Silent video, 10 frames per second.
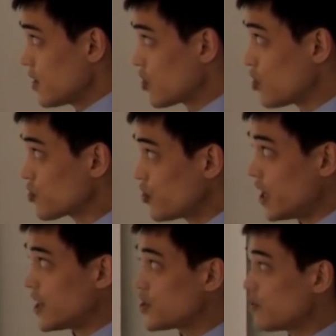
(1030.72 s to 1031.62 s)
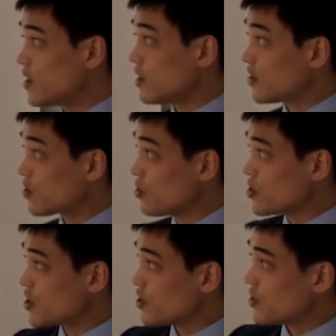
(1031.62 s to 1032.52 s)
The cross correlation of the
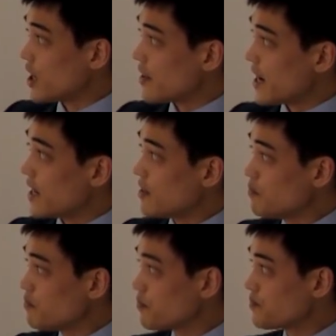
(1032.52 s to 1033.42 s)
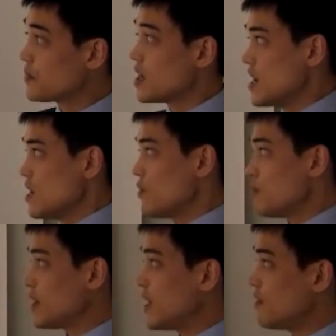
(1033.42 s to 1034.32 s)
distortion, on the other hand,
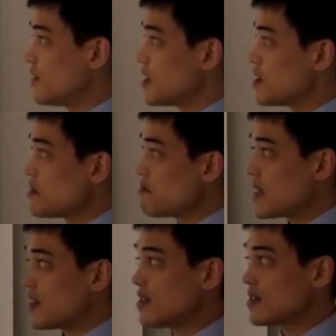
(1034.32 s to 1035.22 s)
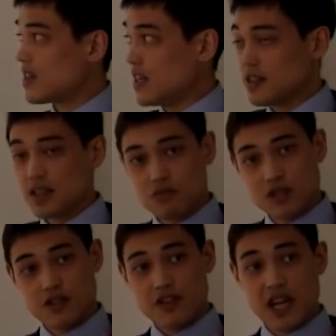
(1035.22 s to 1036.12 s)
will be given by this thing that
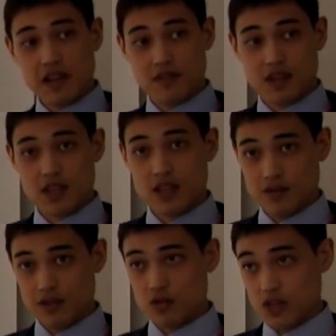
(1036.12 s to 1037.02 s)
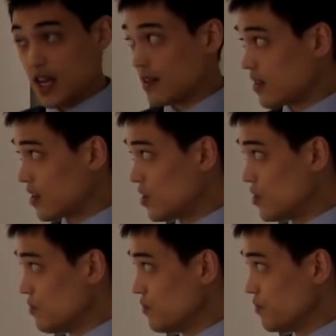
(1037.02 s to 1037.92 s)
we derived in a few slides
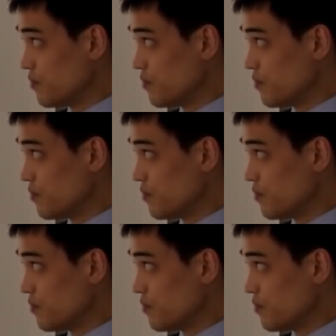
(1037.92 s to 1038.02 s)
ago.